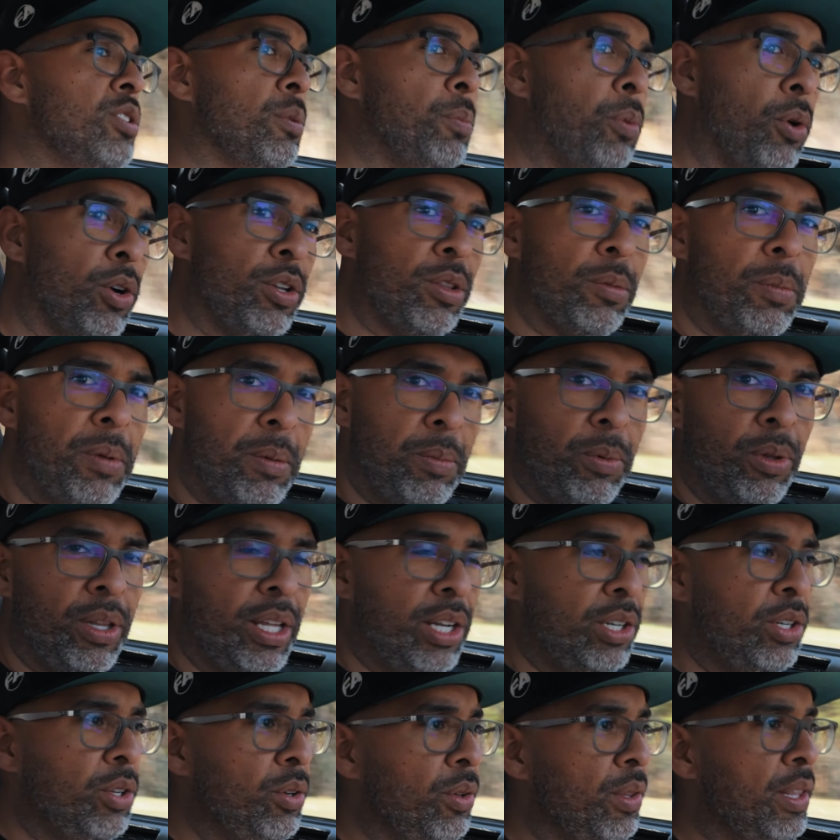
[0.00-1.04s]
support the people
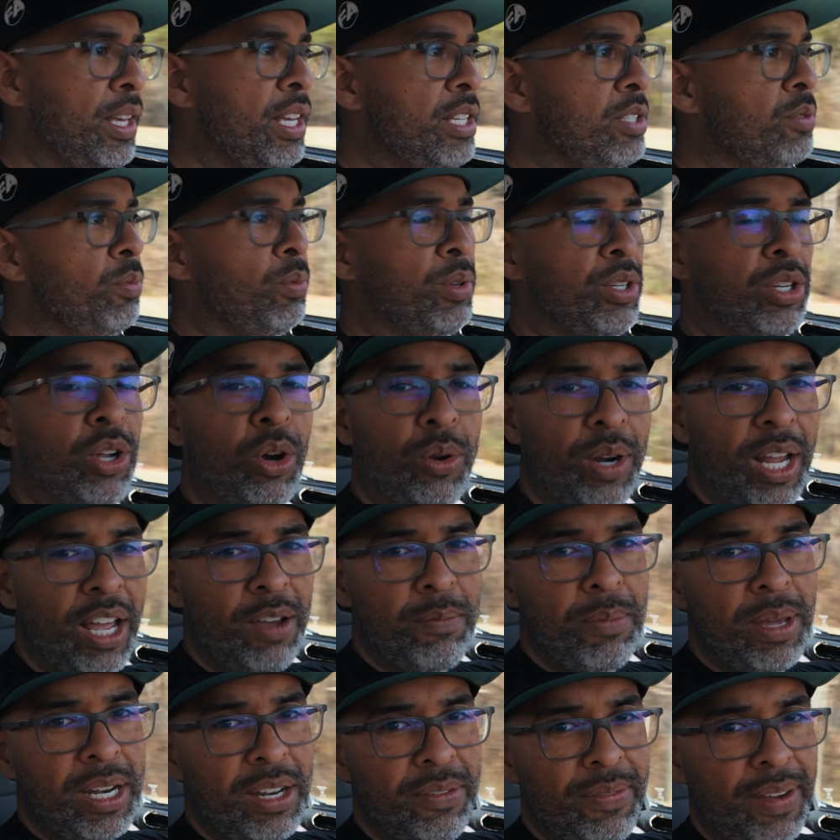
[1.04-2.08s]
that do this. We don't
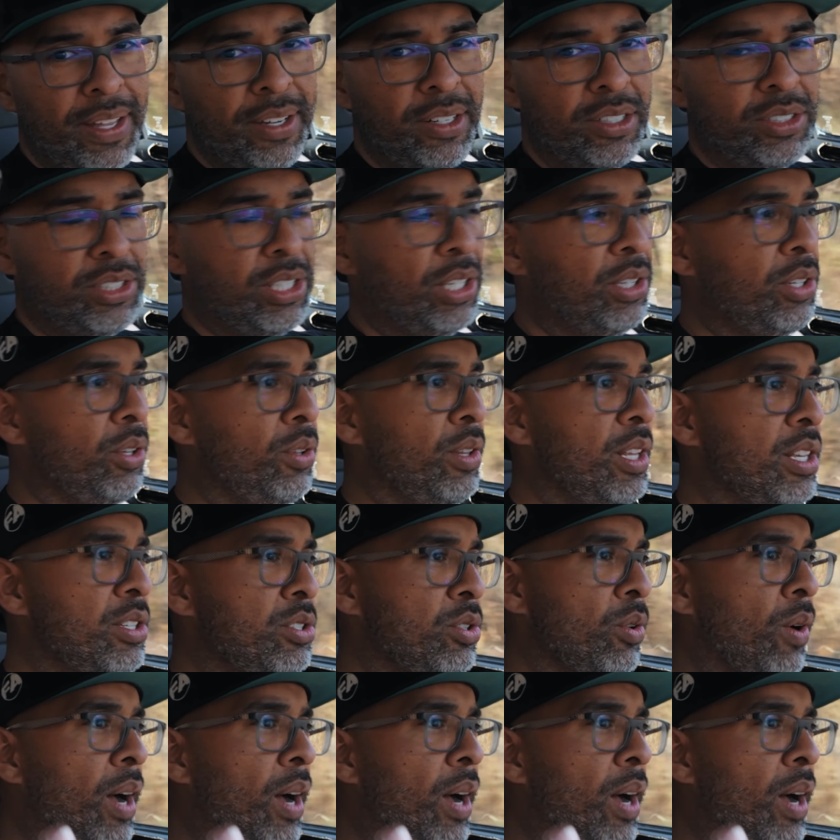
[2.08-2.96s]
have many vendors that do this,